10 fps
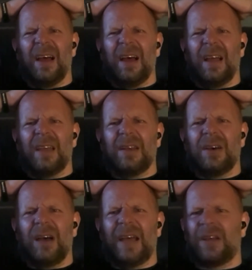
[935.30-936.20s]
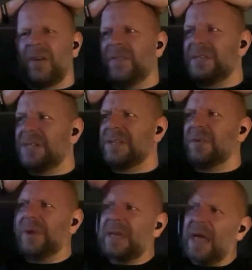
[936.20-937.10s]
I had a conversation at
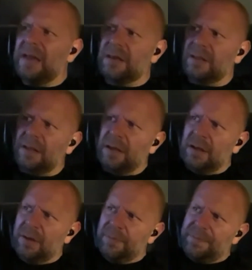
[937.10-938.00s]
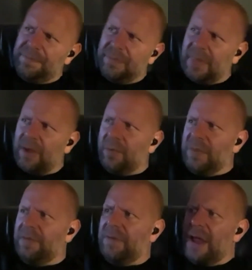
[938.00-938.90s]
the weekend
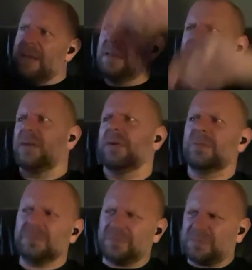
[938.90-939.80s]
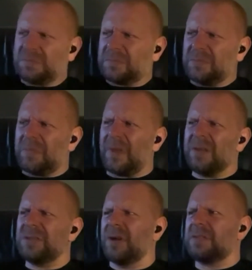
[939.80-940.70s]
with a friend who
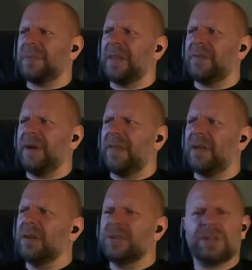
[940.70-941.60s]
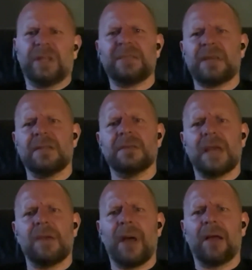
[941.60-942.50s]
talked about the fact that should they send this
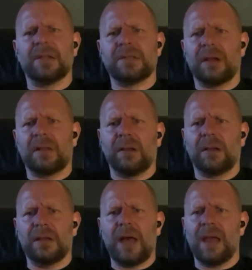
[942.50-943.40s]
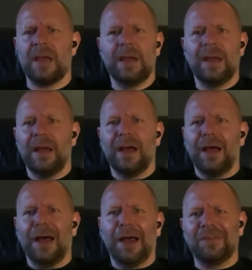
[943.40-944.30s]
email at 10 o'clock at night
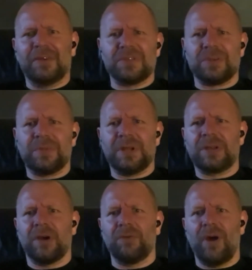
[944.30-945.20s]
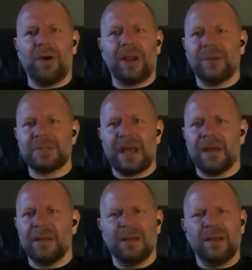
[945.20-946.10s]
because something had gone wrong. And I was
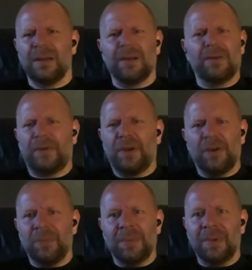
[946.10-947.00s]
like, for whom?